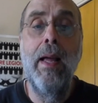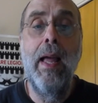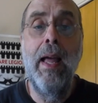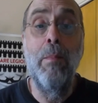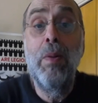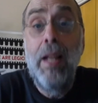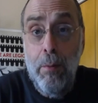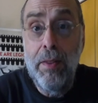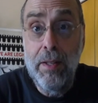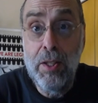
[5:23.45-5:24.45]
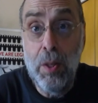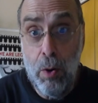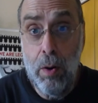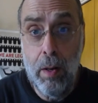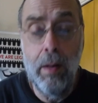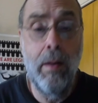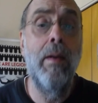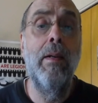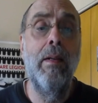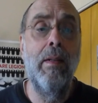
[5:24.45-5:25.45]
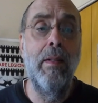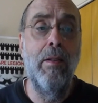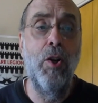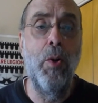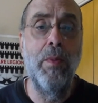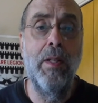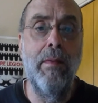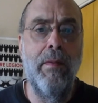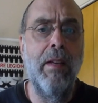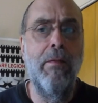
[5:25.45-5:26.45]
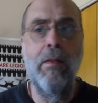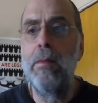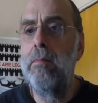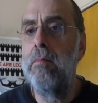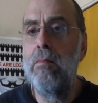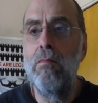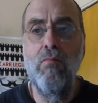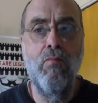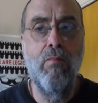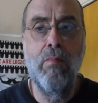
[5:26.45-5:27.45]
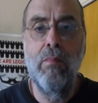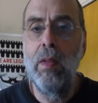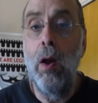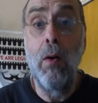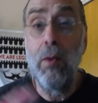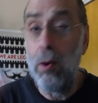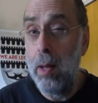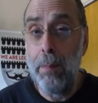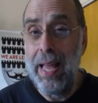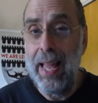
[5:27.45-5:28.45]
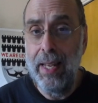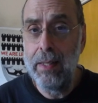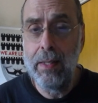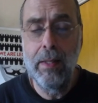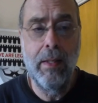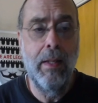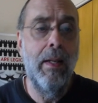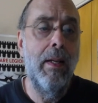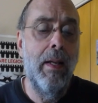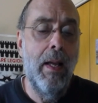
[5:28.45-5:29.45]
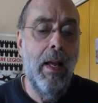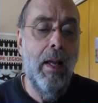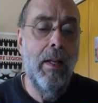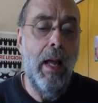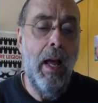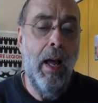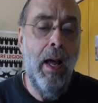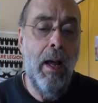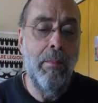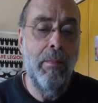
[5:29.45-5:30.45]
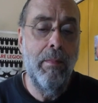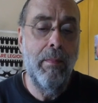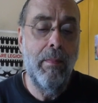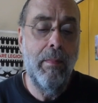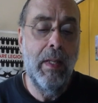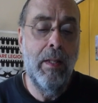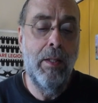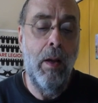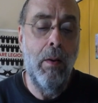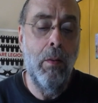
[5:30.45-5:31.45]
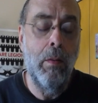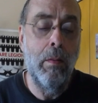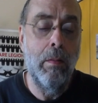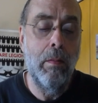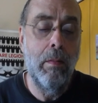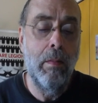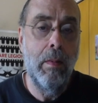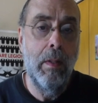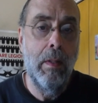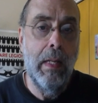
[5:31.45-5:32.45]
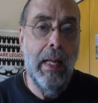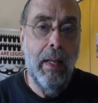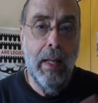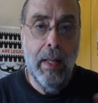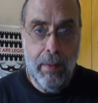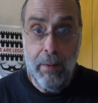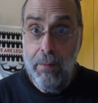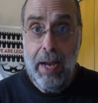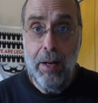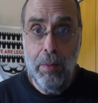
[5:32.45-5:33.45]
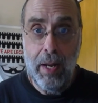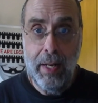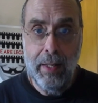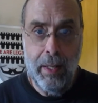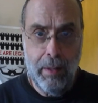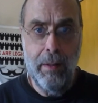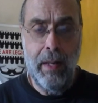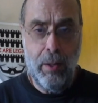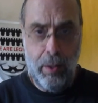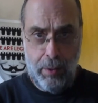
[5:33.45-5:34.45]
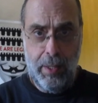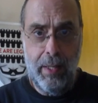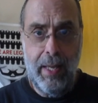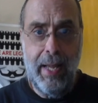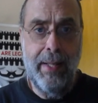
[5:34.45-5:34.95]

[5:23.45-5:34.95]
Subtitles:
and play with it some more in terms of different overall palettes. Um, so the final product here, you see that